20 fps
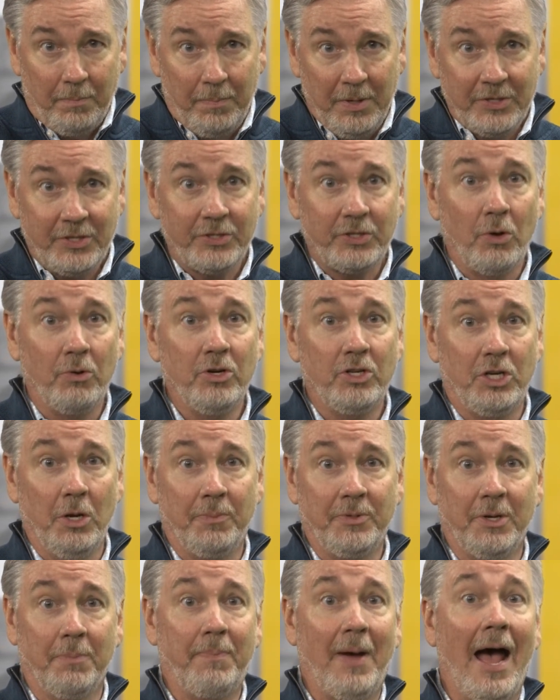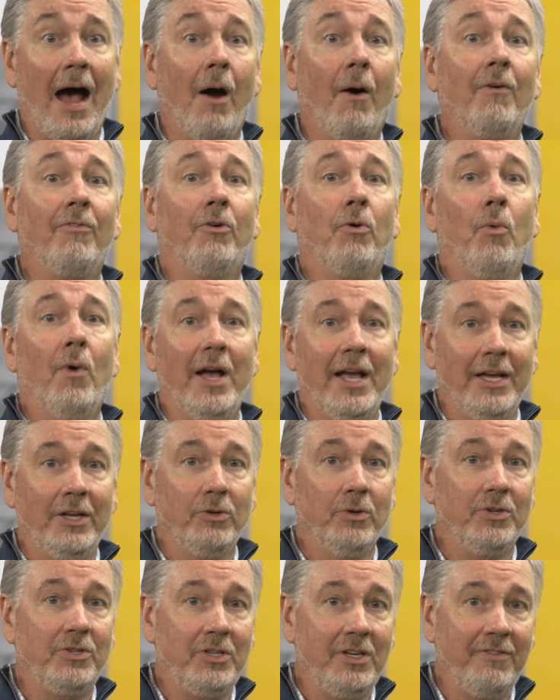Business ownership is a powerful way
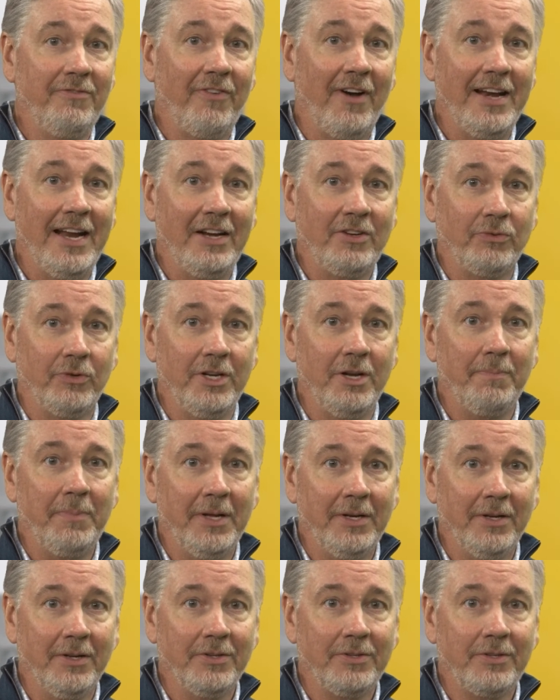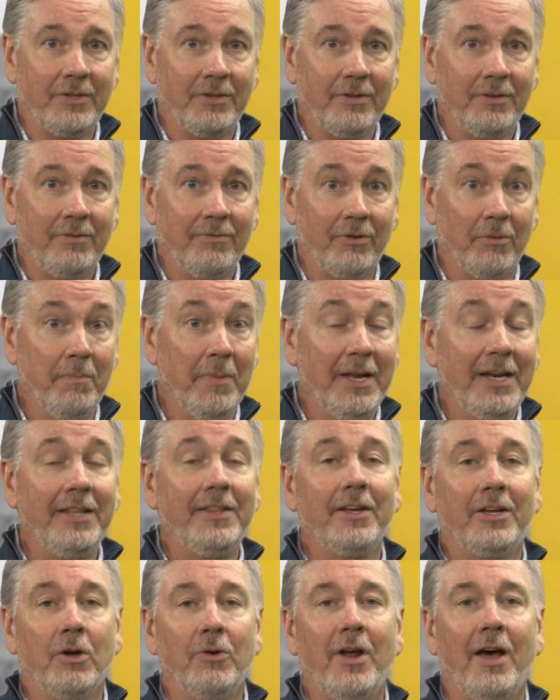to achieve financial independence for many
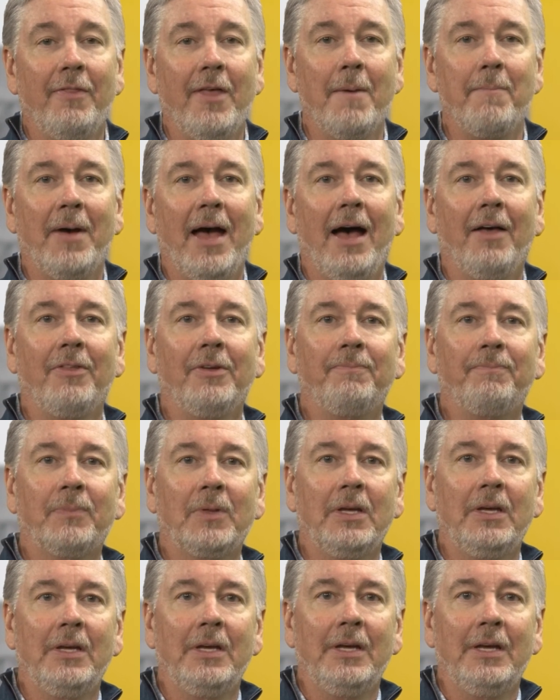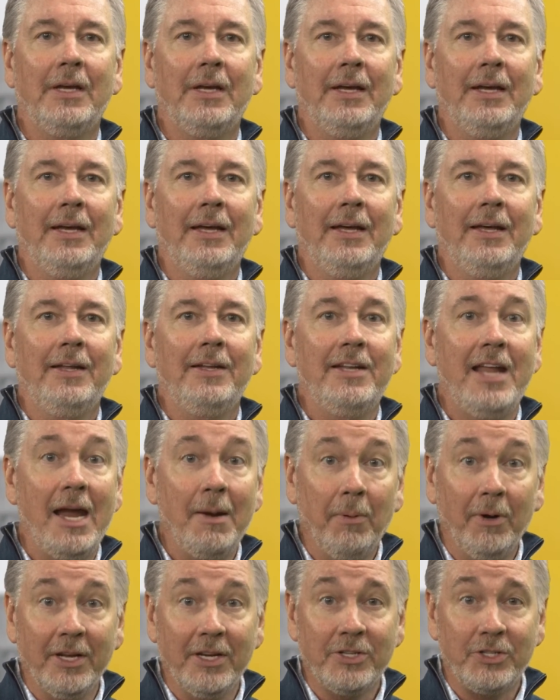that go down that path.
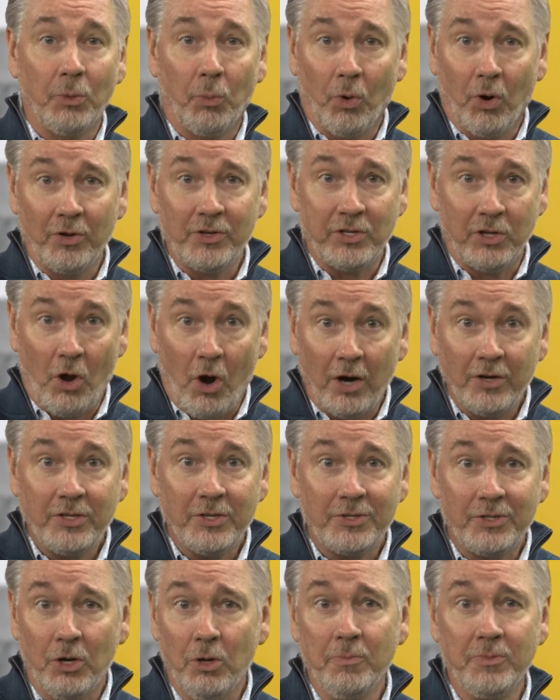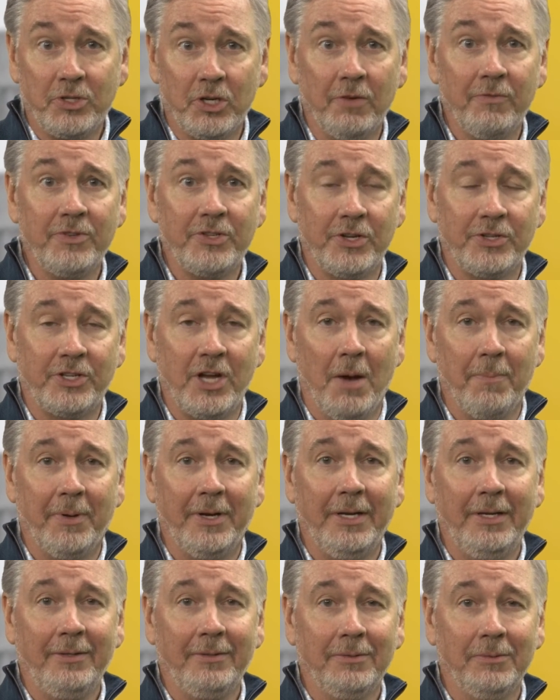Neighborly is the world's largest home services
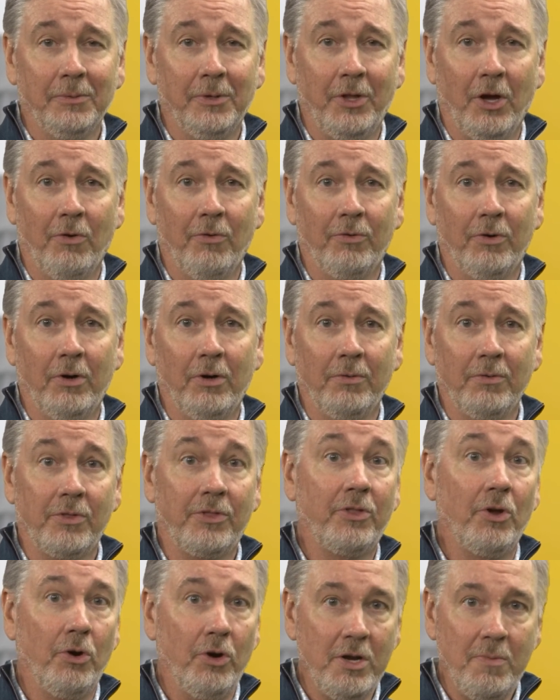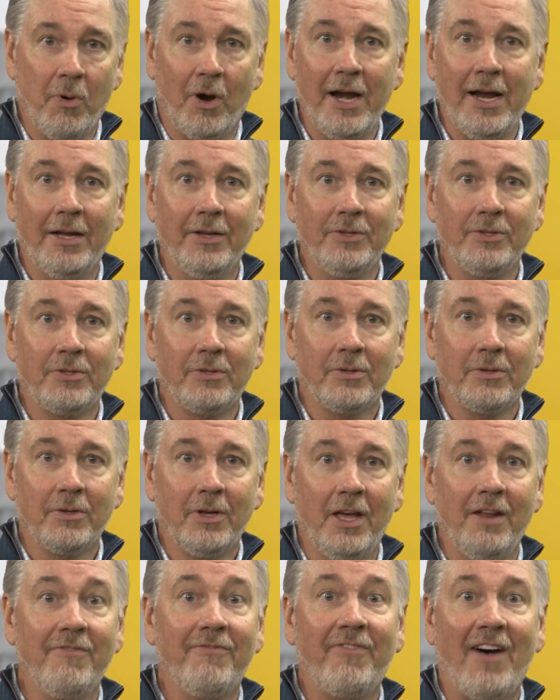company with over 30 brands
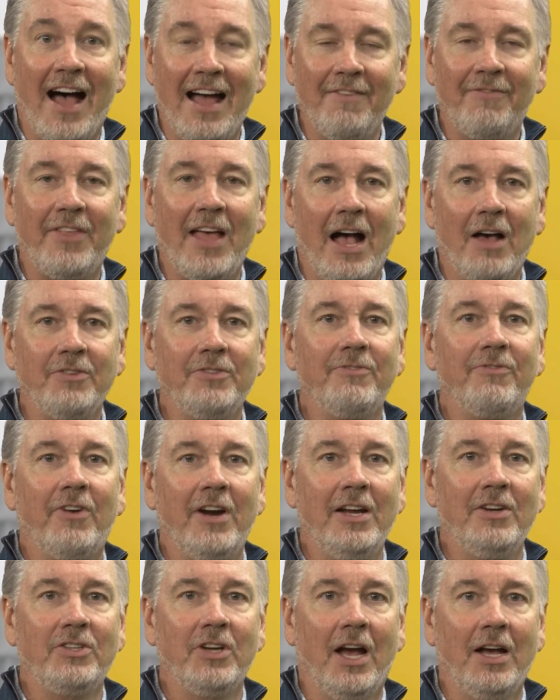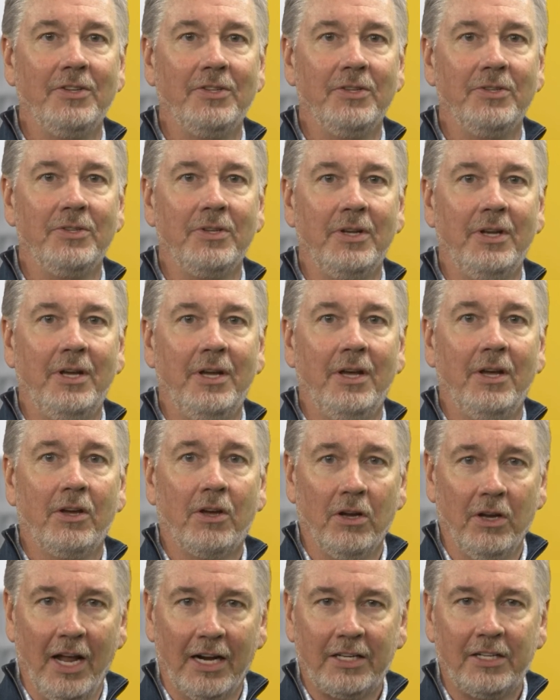and 5,000 franchises,
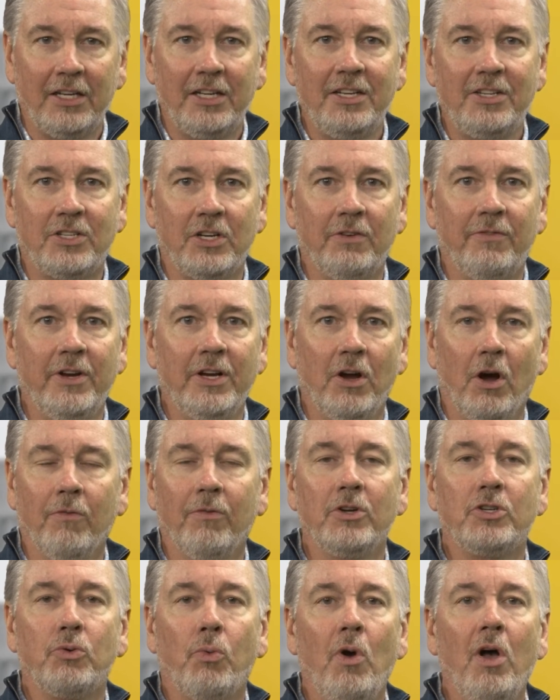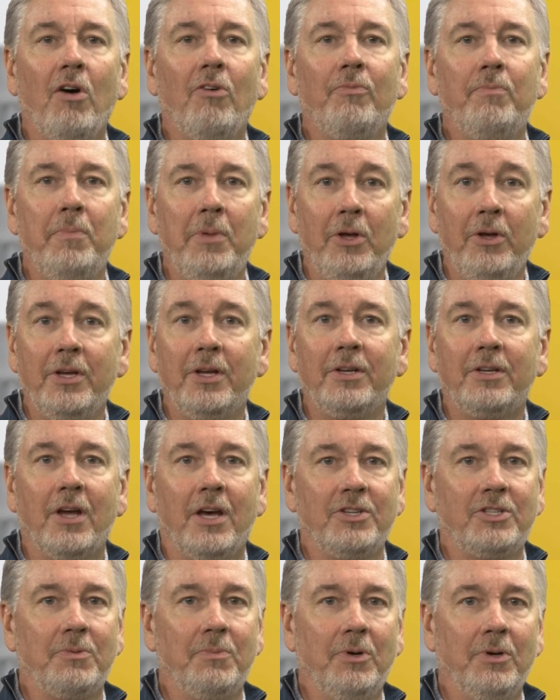collectively serving over 12 million
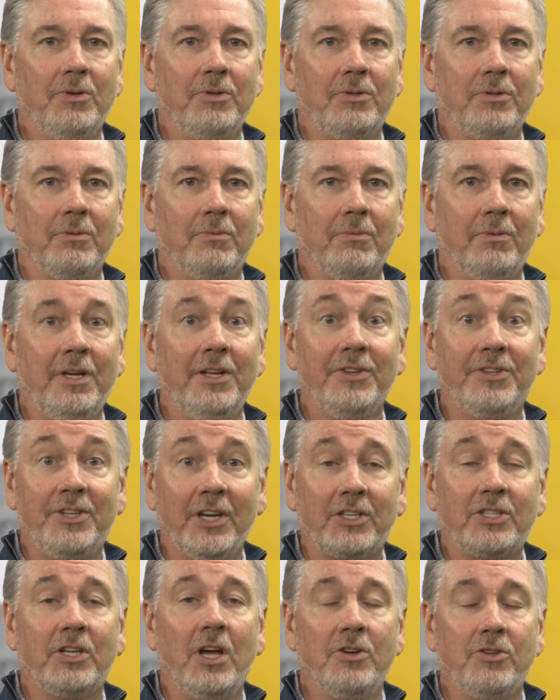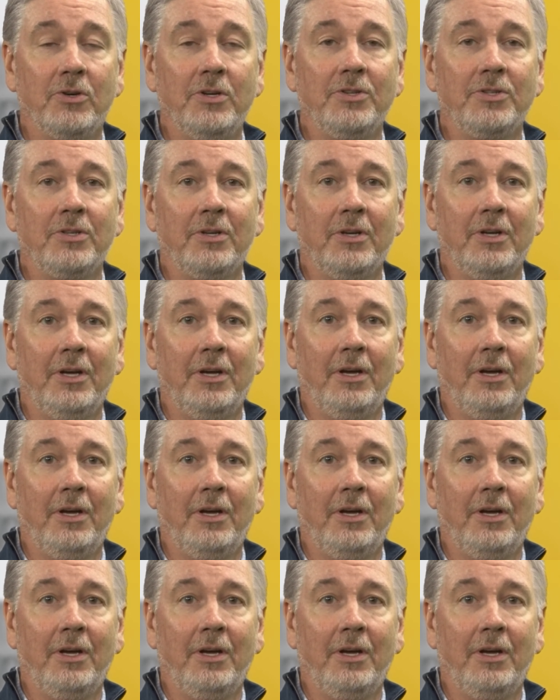customers in 6 countries,